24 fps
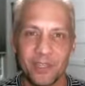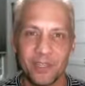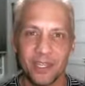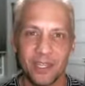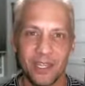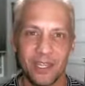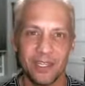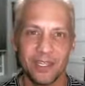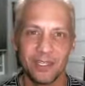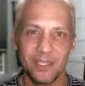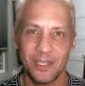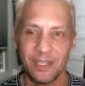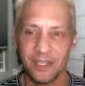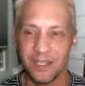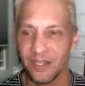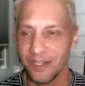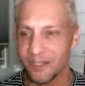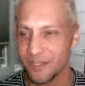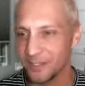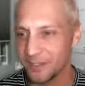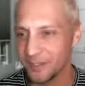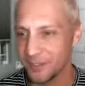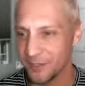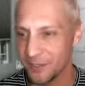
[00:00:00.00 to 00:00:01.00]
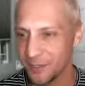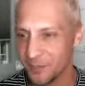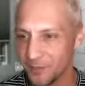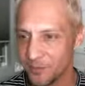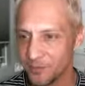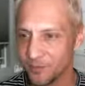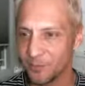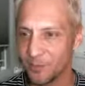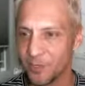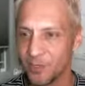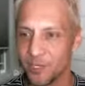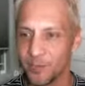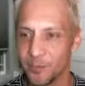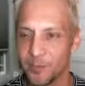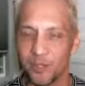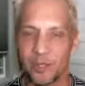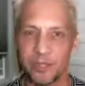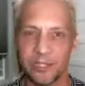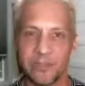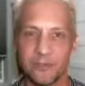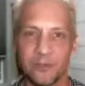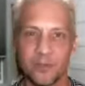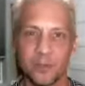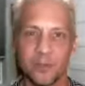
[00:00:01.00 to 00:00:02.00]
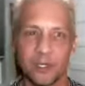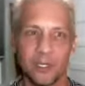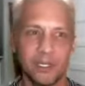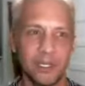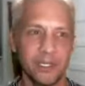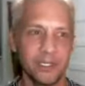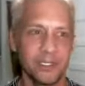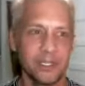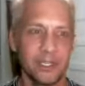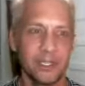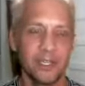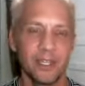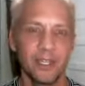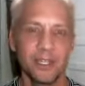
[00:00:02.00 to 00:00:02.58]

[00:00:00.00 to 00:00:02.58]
Hey, welcome on, everybody.